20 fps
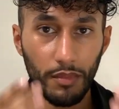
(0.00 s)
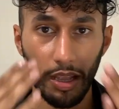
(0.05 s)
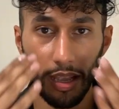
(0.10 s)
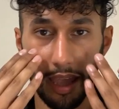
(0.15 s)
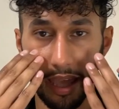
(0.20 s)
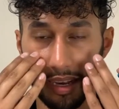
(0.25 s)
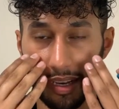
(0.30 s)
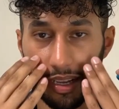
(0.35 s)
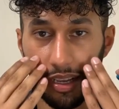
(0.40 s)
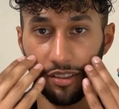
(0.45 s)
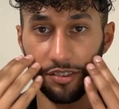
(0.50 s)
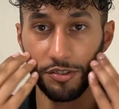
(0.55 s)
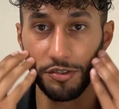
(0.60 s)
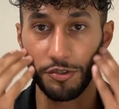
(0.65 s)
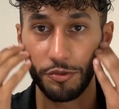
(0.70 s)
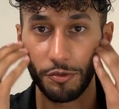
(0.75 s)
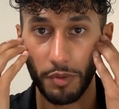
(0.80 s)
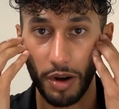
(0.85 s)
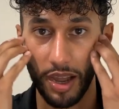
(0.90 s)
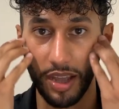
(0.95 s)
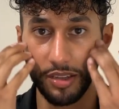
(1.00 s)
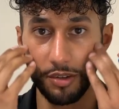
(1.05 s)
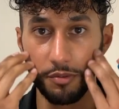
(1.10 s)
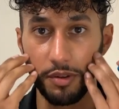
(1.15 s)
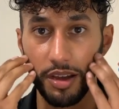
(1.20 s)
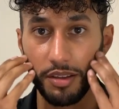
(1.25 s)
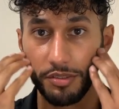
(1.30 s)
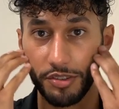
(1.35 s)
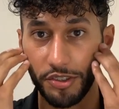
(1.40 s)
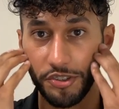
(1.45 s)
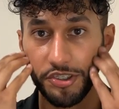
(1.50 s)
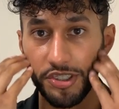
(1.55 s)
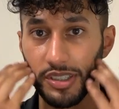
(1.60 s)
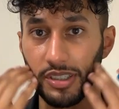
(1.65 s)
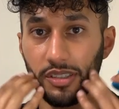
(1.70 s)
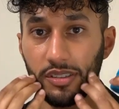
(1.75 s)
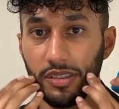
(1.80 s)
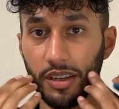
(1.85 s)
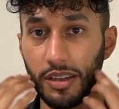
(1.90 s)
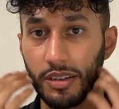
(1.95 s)
and it gets dry around the
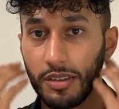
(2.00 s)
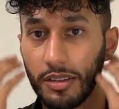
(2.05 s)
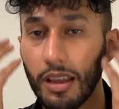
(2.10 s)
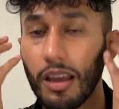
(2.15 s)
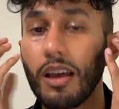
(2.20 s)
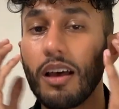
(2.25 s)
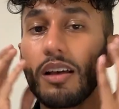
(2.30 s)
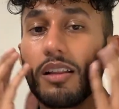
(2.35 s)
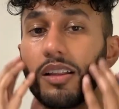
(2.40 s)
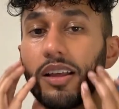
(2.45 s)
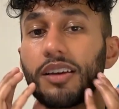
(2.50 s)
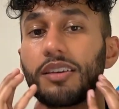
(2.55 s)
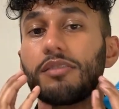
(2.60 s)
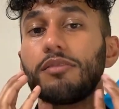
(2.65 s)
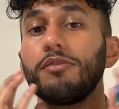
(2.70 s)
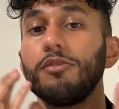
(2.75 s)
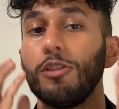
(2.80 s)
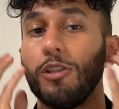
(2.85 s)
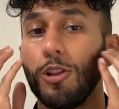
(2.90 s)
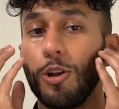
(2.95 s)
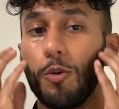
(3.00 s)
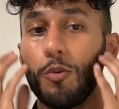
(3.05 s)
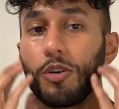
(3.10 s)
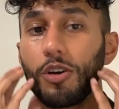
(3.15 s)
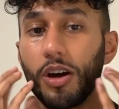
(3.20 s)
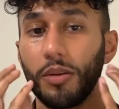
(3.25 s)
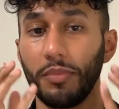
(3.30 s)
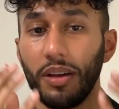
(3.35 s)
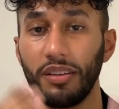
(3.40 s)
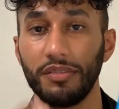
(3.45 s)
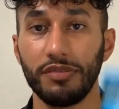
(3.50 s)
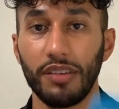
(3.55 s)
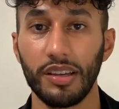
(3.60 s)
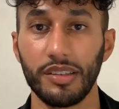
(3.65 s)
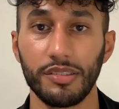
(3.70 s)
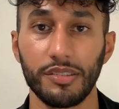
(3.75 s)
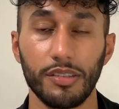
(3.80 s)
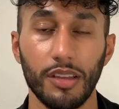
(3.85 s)
cheeks and like lower on my face.